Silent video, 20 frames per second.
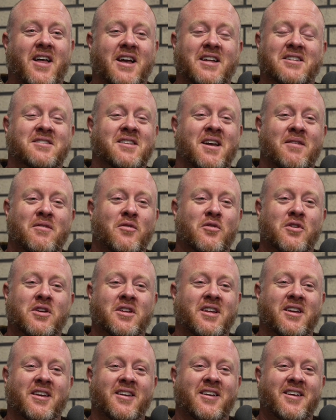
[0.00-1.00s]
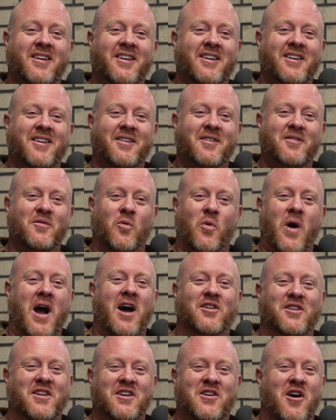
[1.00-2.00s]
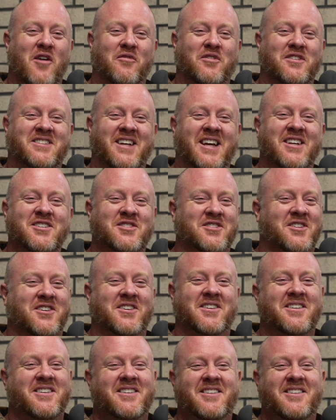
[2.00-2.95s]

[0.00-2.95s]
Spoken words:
Like it's never really wildly confrontational.